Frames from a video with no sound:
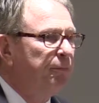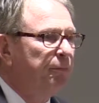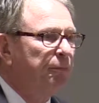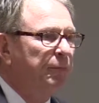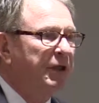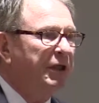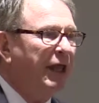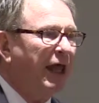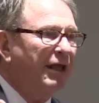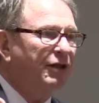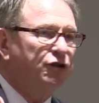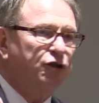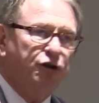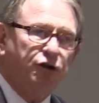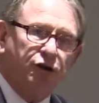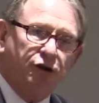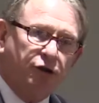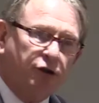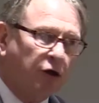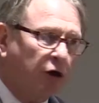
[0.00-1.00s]
But that
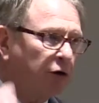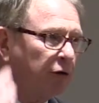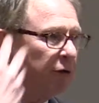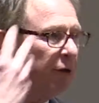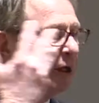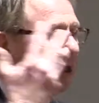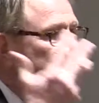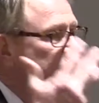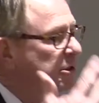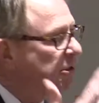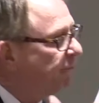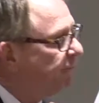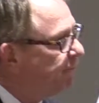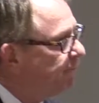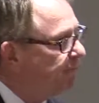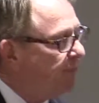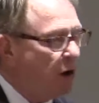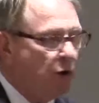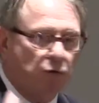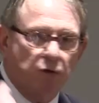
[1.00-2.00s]
certainly is a
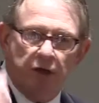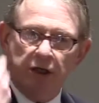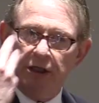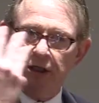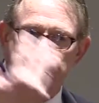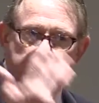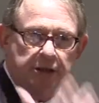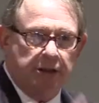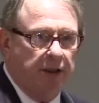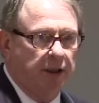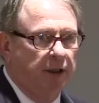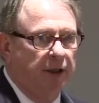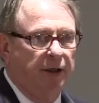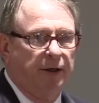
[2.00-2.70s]
focused